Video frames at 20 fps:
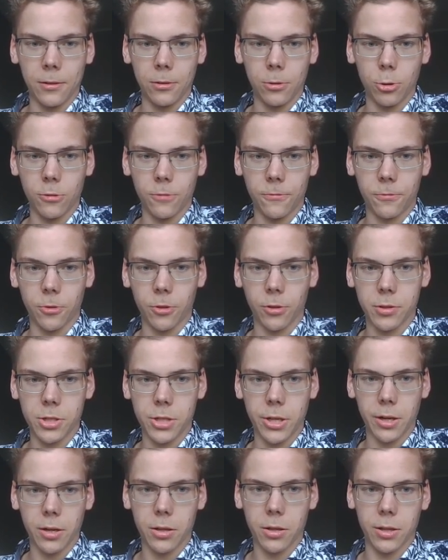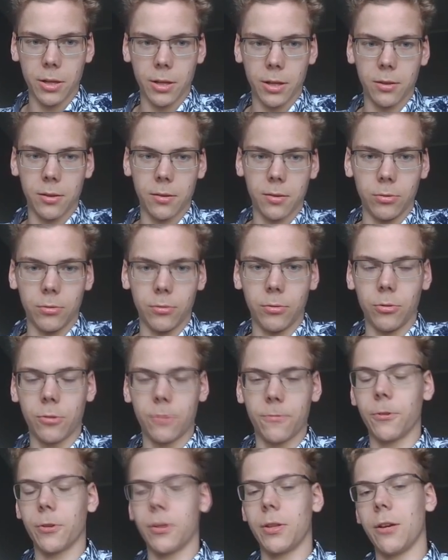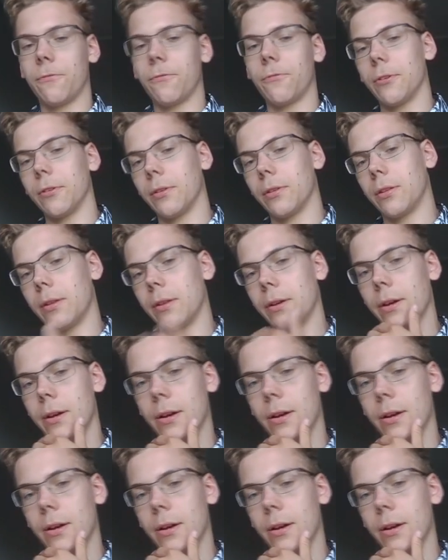look for checks that look for different